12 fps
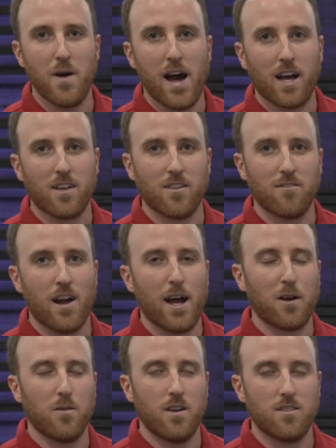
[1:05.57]
back of the
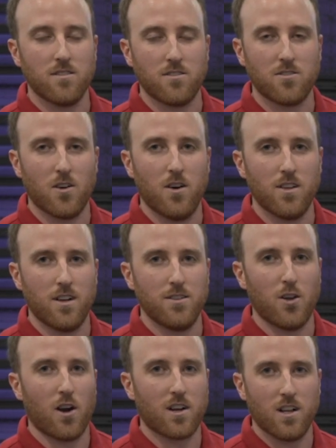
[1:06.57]
rack when it's installed in a
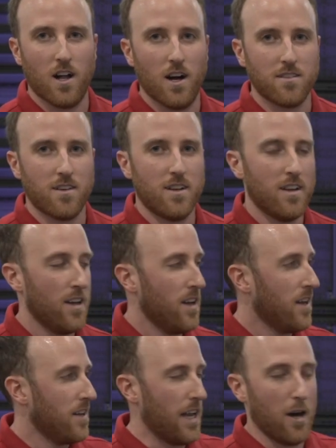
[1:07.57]
dark closet.
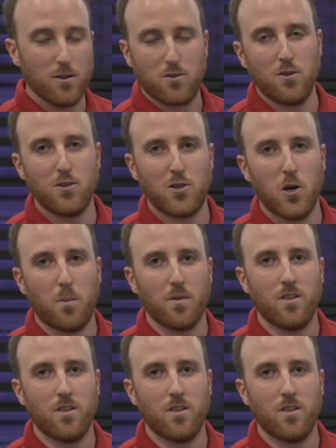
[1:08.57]
Now, as soon as you open